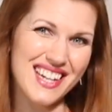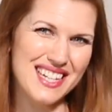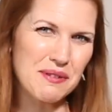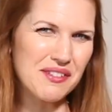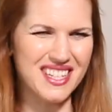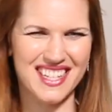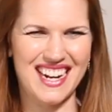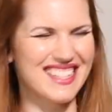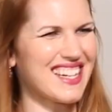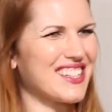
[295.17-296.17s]
Let's move on to the
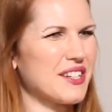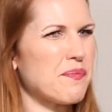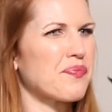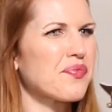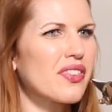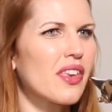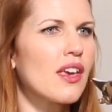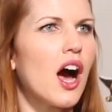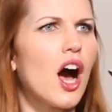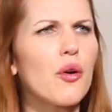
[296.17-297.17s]
next session.
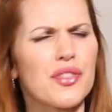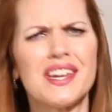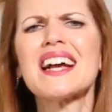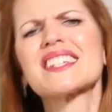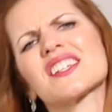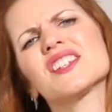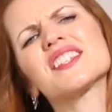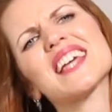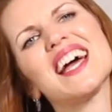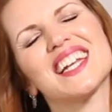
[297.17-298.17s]
Oh, the next session
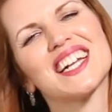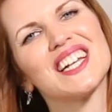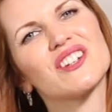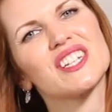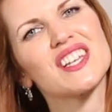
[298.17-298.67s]
is technically on